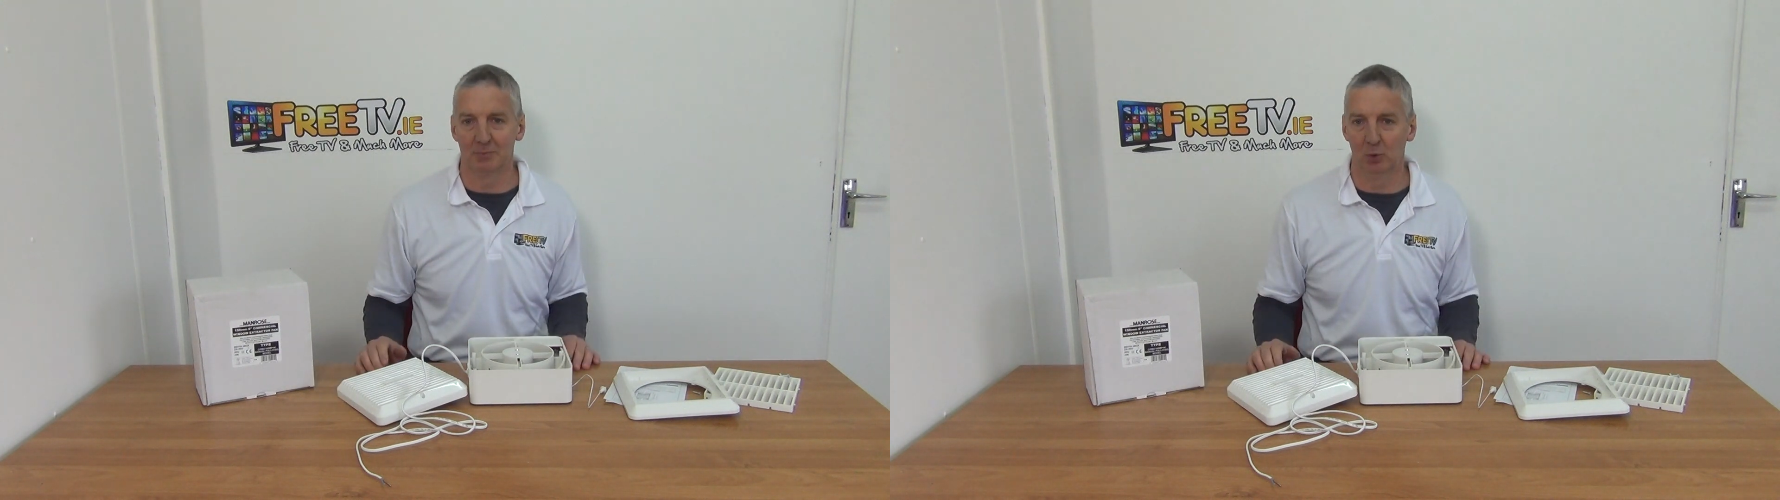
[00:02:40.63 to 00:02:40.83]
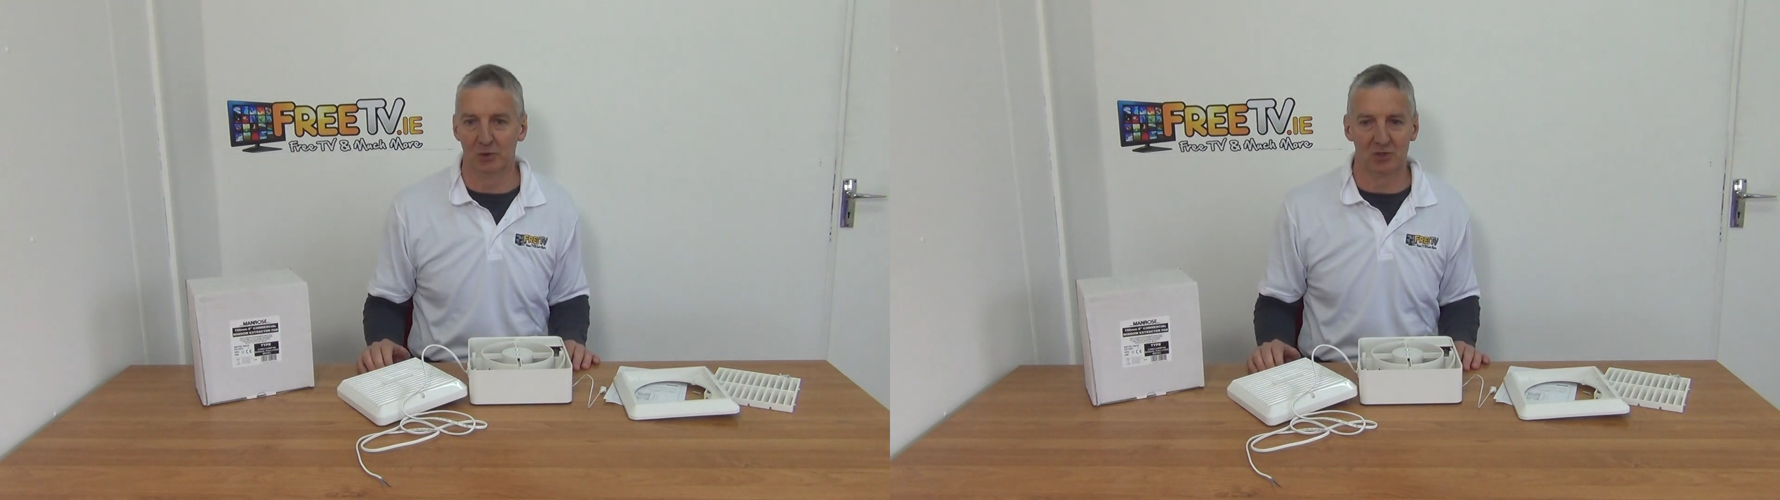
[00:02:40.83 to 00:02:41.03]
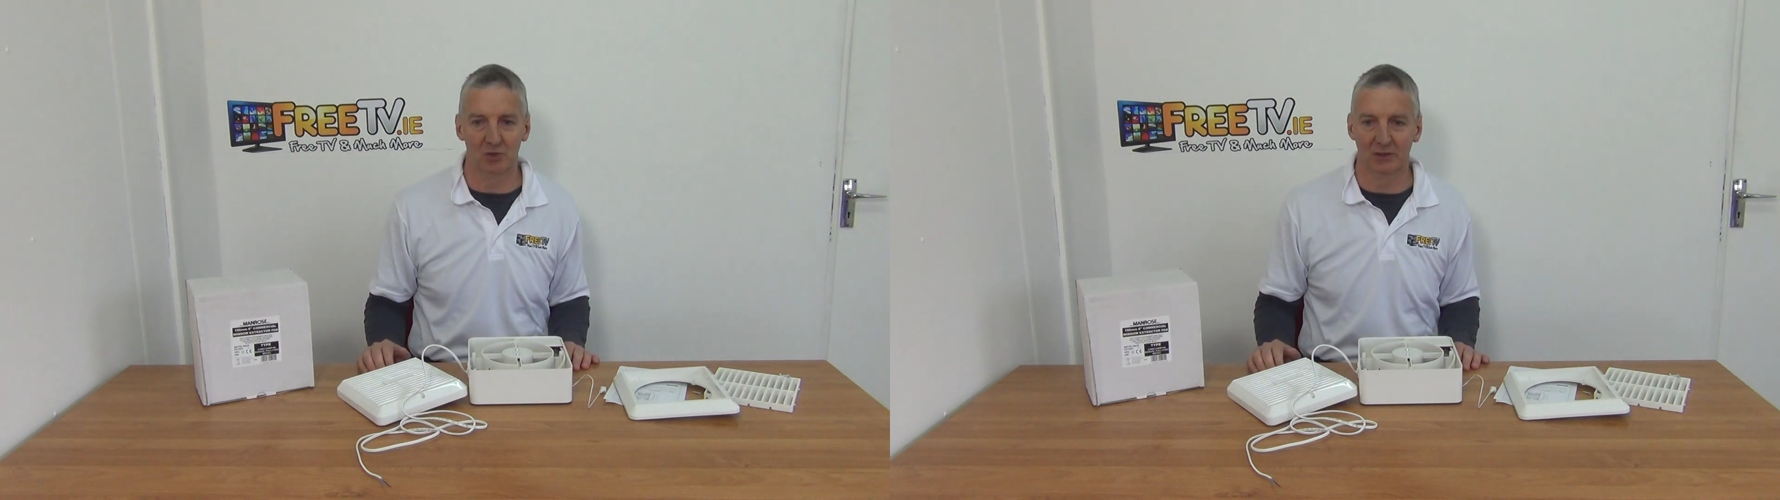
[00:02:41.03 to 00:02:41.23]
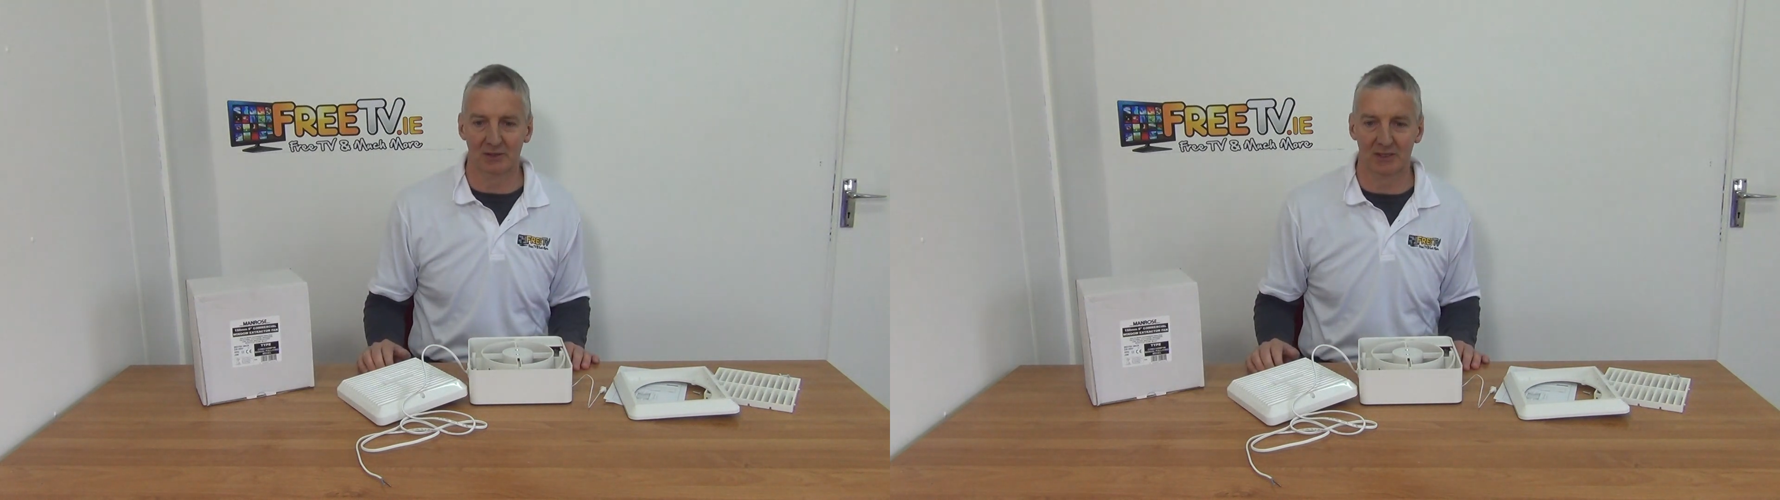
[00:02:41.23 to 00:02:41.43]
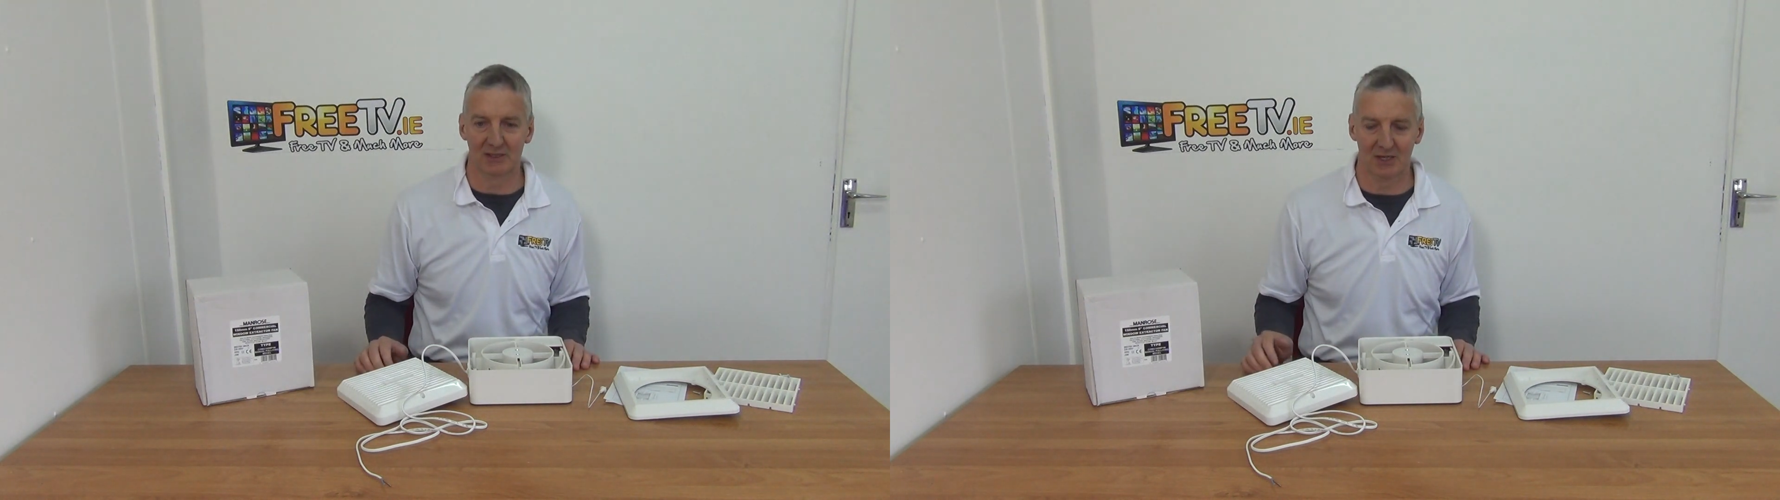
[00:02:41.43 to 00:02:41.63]
pull
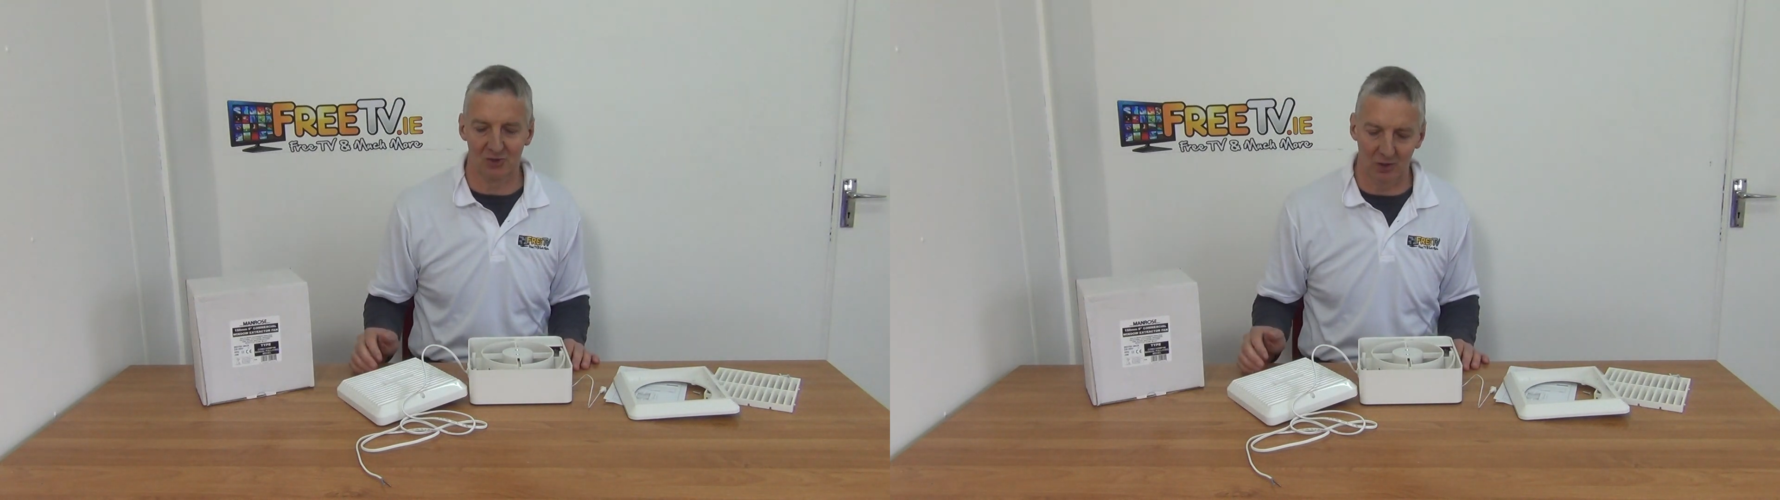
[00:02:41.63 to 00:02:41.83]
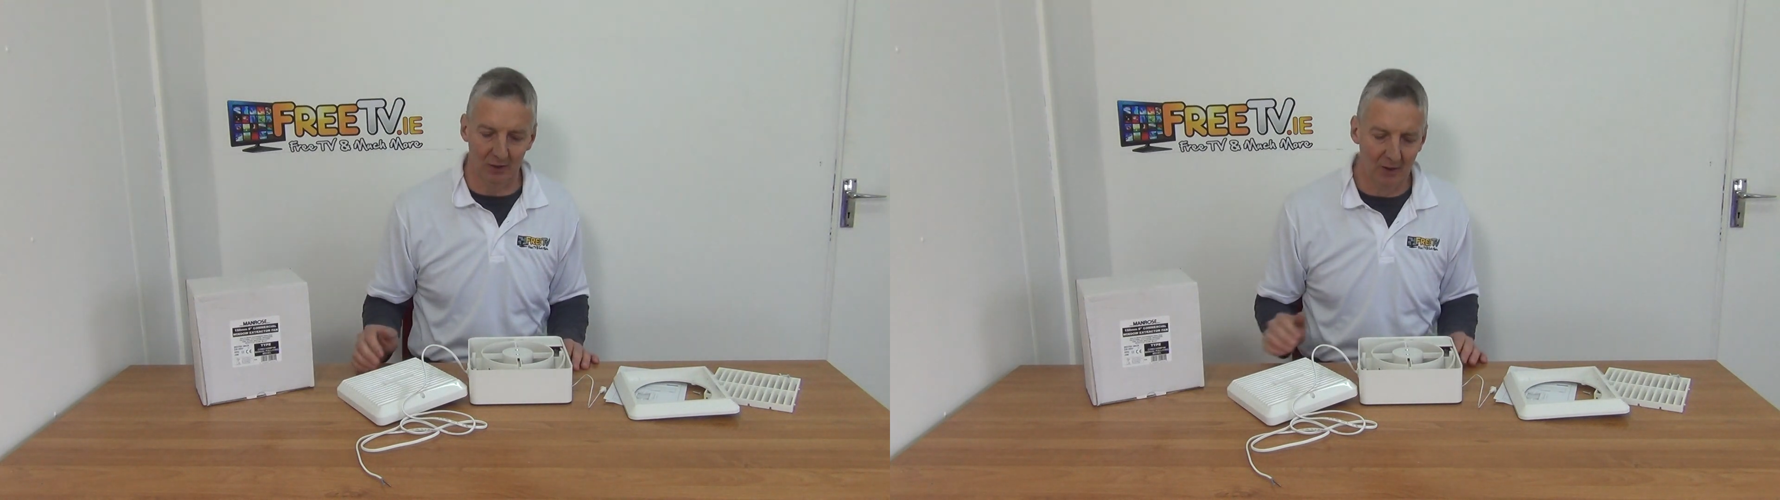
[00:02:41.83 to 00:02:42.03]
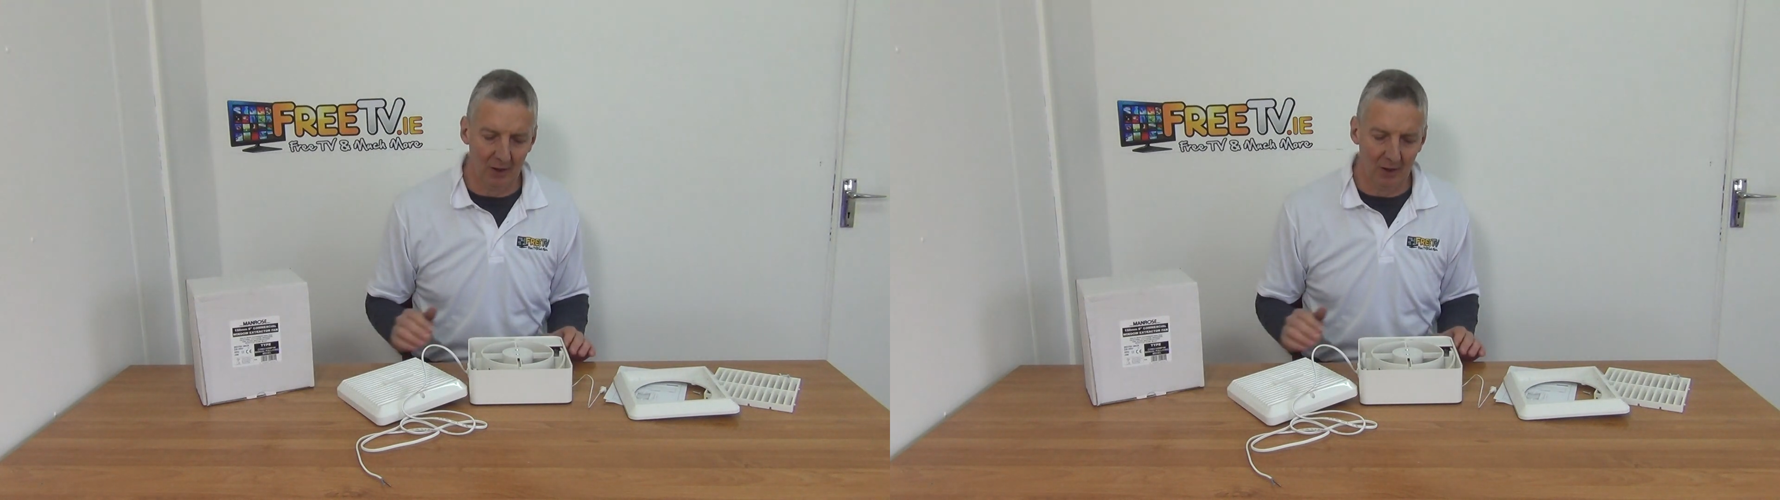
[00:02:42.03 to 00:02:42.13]
strings, etc.